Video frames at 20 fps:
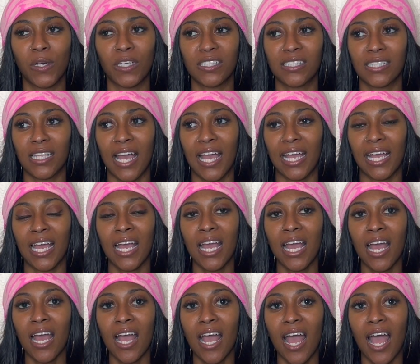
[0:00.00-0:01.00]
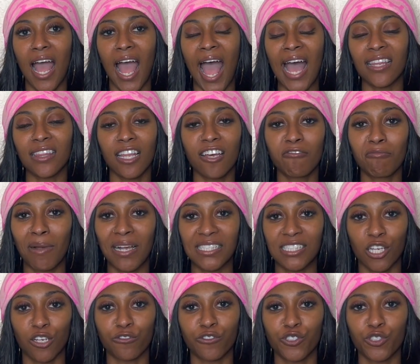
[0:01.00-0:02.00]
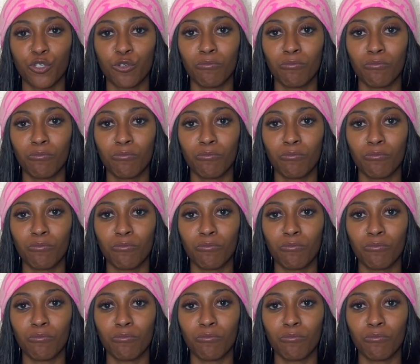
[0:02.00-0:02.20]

it's like I love myself too